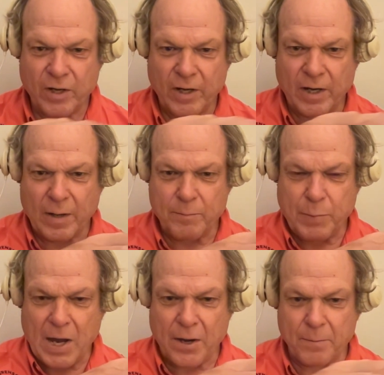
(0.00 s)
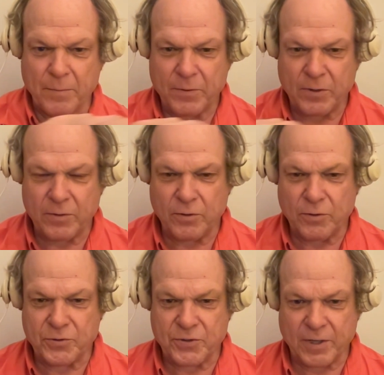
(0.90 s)
bottom, you'd
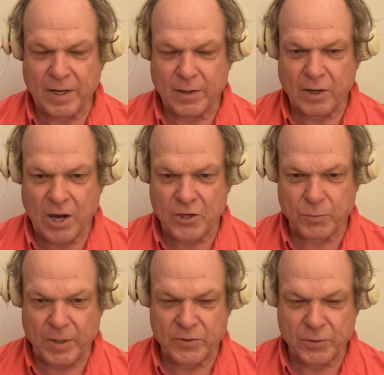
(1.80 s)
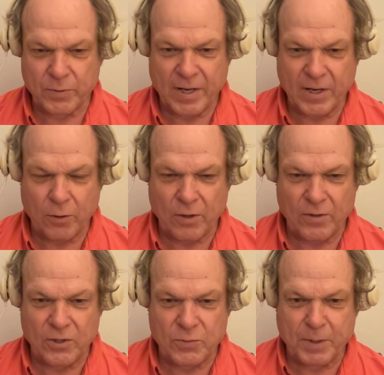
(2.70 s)
use causeway. So we
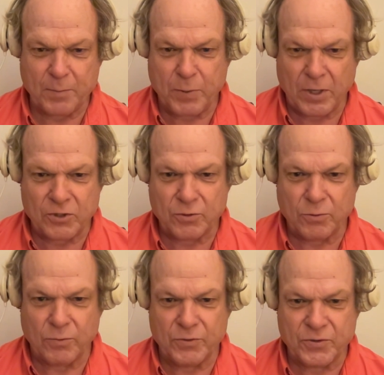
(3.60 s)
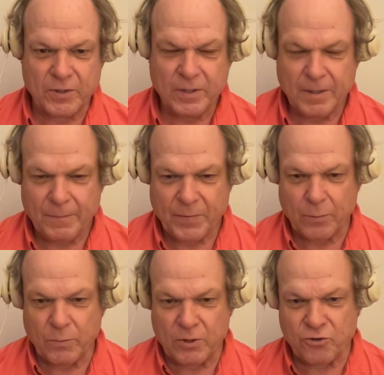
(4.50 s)
carried these big pontoons
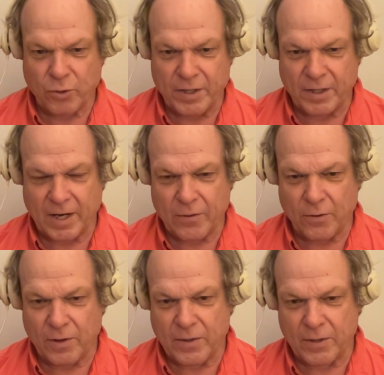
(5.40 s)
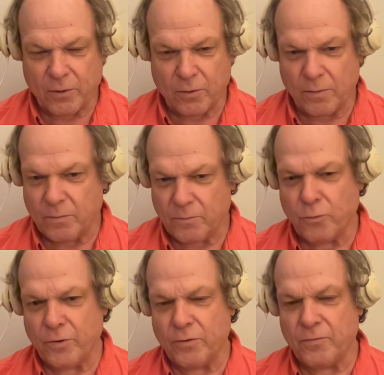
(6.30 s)
that we joined together. I think they were
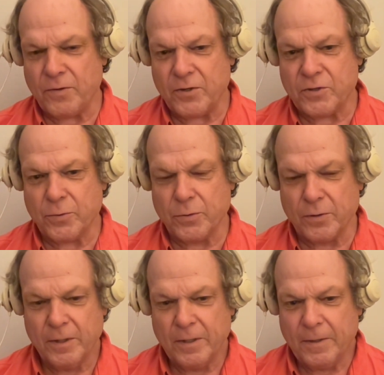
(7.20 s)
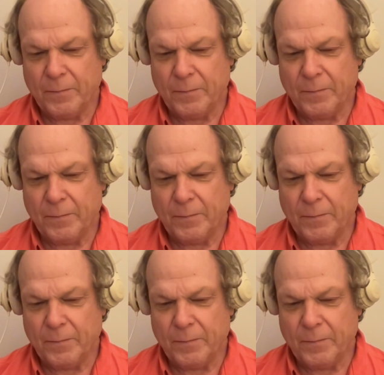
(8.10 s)
400 feet total.